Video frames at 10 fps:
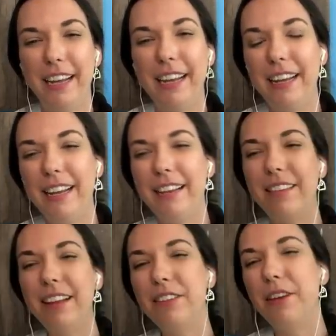And, and
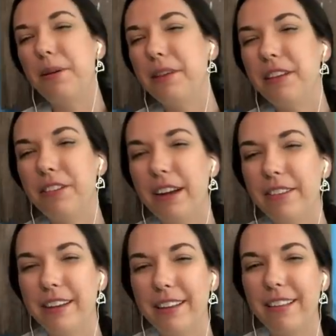it's not totally
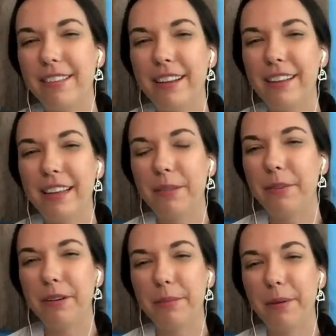tragic because it's not like
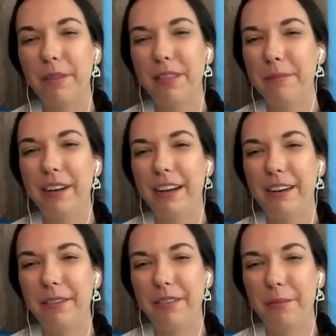one or both of them
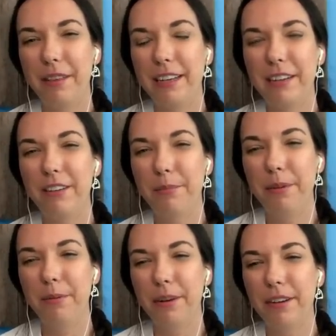died or something. It could
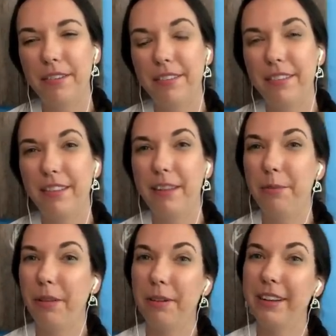be worse. See
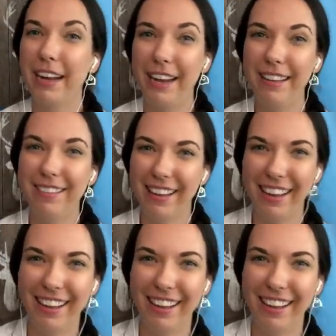Wuthering Heights.